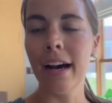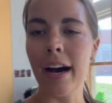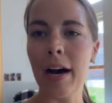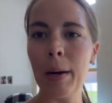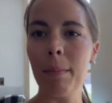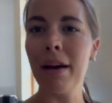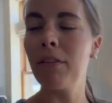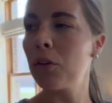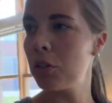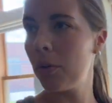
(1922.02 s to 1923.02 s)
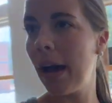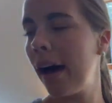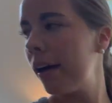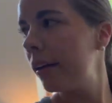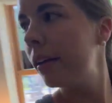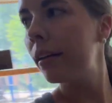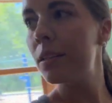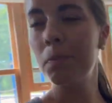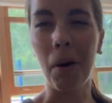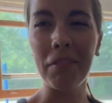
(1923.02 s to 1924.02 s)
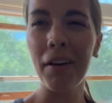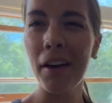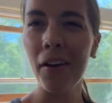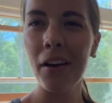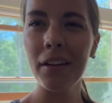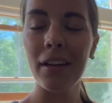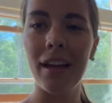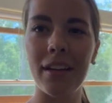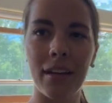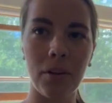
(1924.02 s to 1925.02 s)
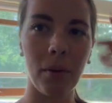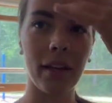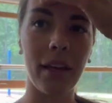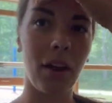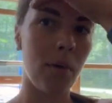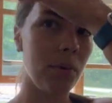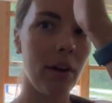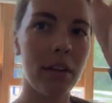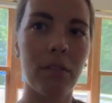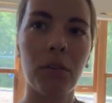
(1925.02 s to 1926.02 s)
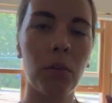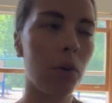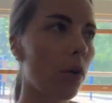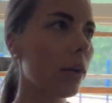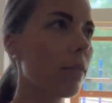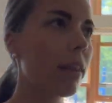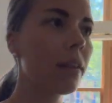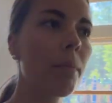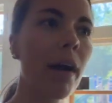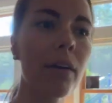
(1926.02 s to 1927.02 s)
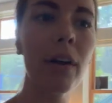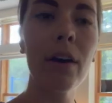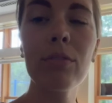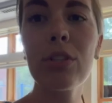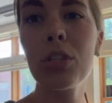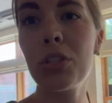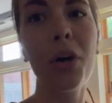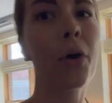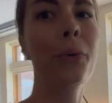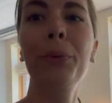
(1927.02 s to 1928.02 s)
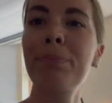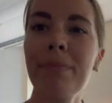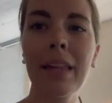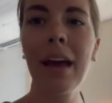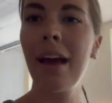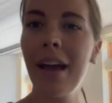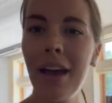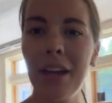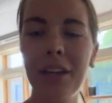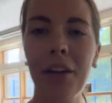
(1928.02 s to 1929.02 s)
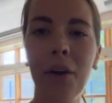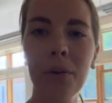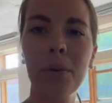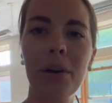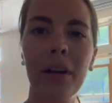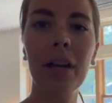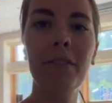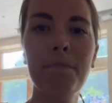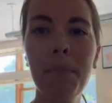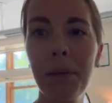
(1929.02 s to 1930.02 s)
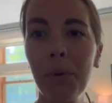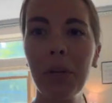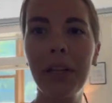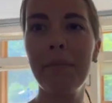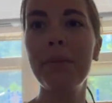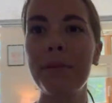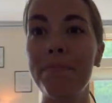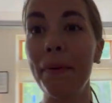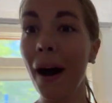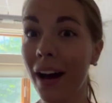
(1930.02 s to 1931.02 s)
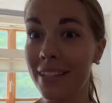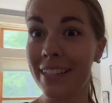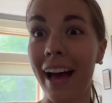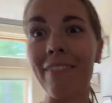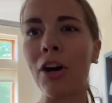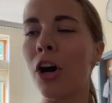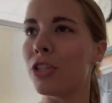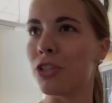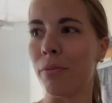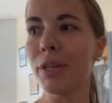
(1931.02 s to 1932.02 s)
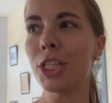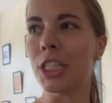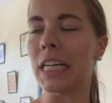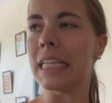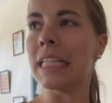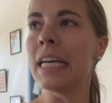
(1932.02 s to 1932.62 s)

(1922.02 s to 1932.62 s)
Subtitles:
I've also had Spotify on, and I don't want to get copyrighted for recording with it in the background, so, you know, minimal clips. But I've gotten so much done.